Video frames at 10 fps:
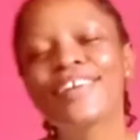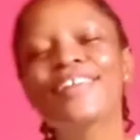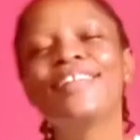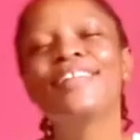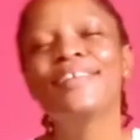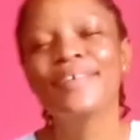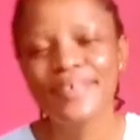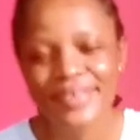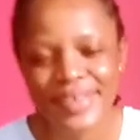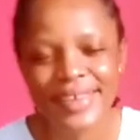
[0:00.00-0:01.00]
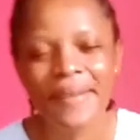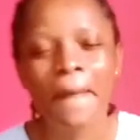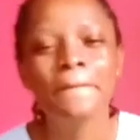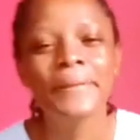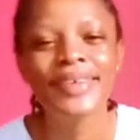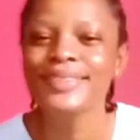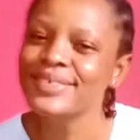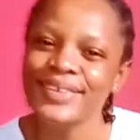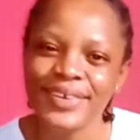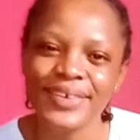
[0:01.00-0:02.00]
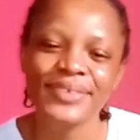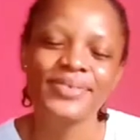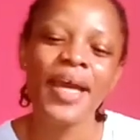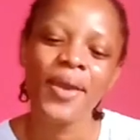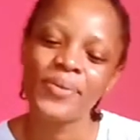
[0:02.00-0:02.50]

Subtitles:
Glory be to God.